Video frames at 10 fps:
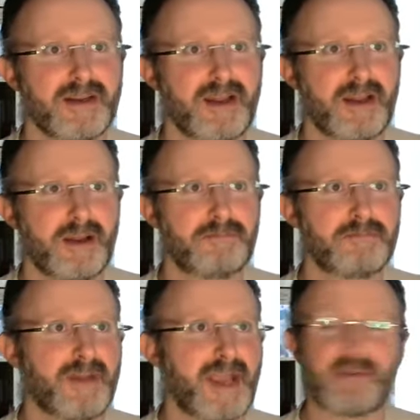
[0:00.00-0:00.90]

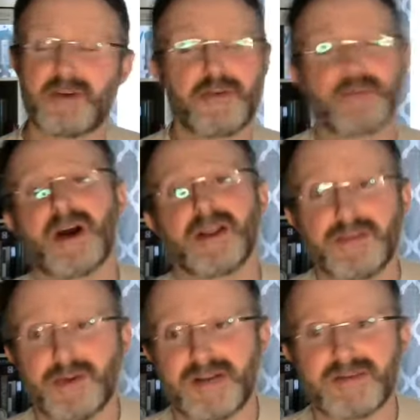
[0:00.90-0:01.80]
um, every few months
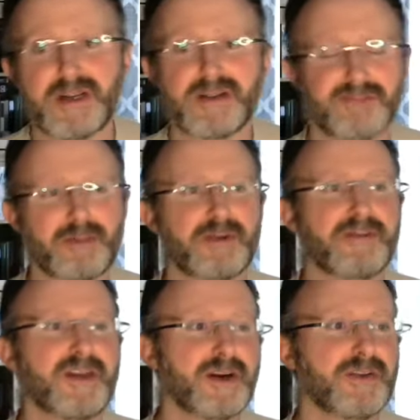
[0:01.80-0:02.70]
or every couple of
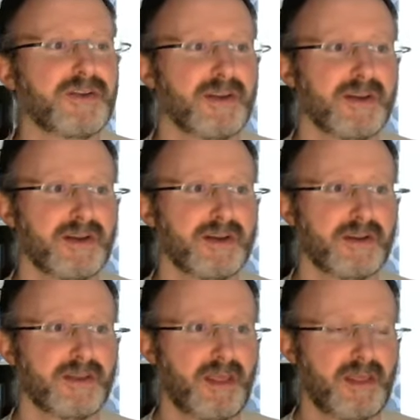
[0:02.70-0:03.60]
years
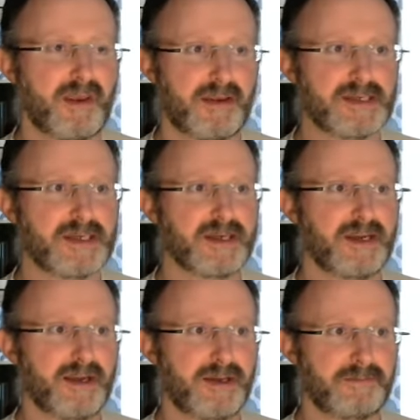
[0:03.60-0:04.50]
that
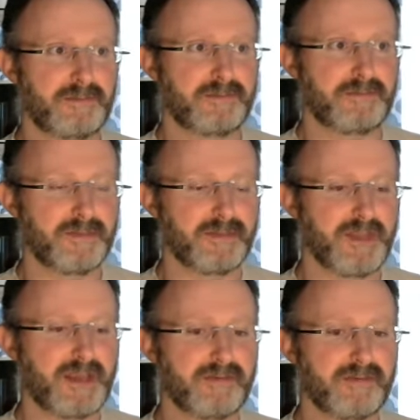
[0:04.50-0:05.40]
um,
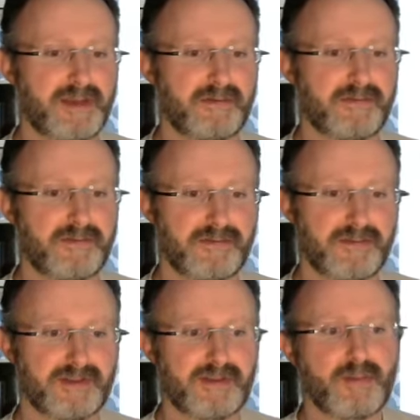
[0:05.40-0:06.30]
if if
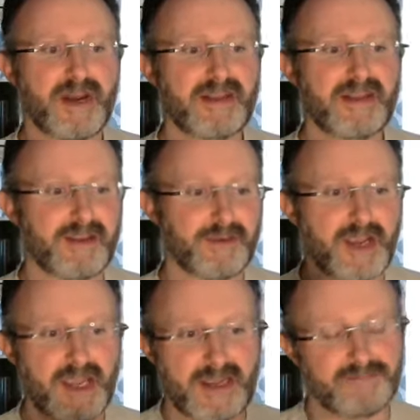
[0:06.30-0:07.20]
somebody says,
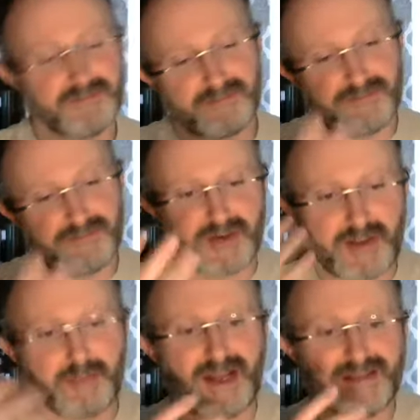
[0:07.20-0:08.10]
okay, for
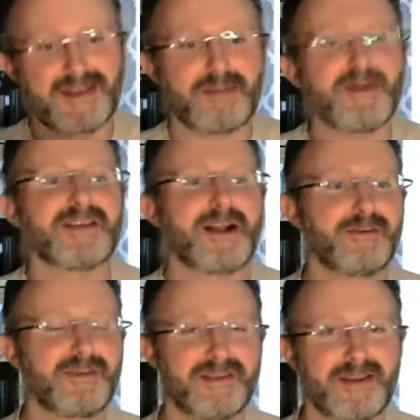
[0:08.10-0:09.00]
example, let's take
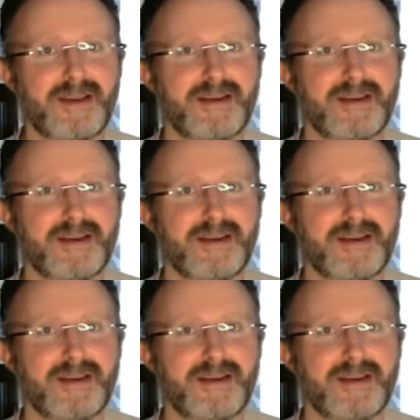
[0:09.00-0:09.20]
myself as a